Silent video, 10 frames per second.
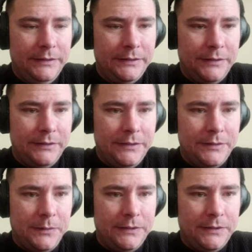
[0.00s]
so
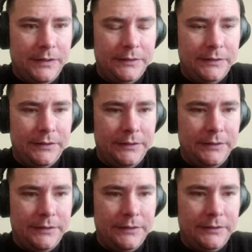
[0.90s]
it's 100
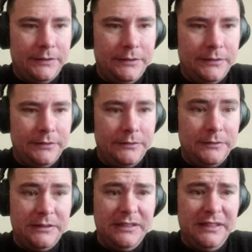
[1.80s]

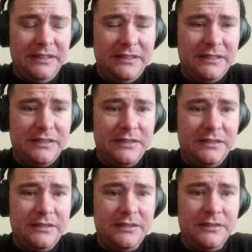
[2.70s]
that is
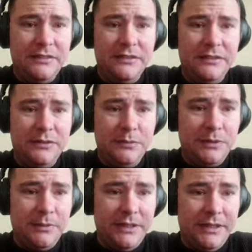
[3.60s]

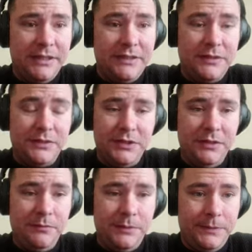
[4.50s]
super mega extra
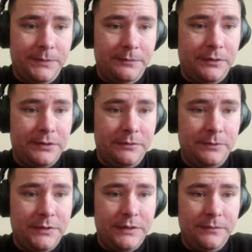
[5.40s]
cheap for
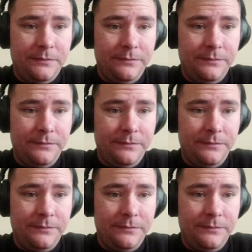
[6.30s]
some reason